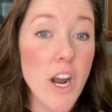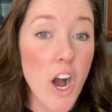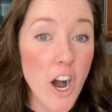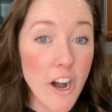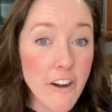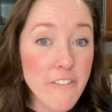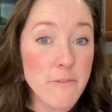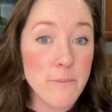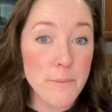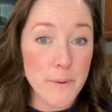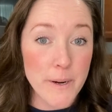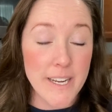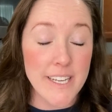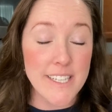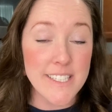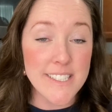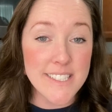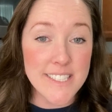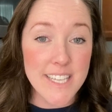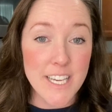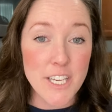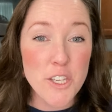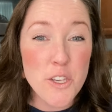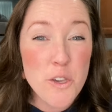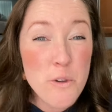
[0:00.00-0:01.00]
off brands
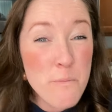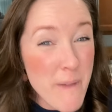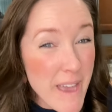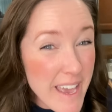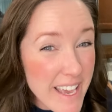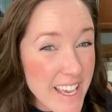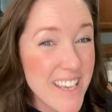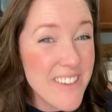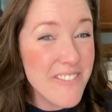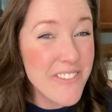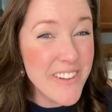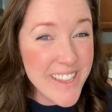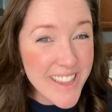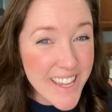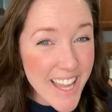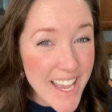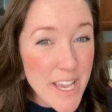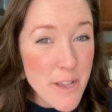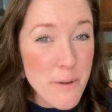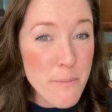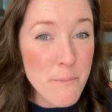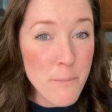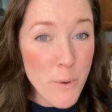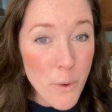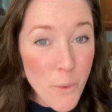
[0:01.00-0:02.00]
that you may even
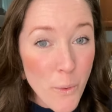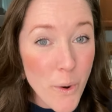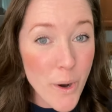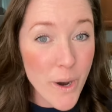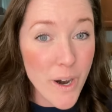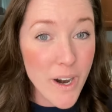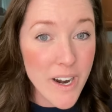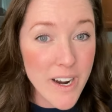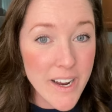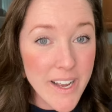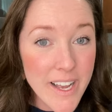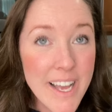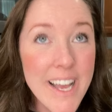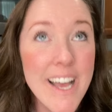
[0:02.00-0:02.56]
like more.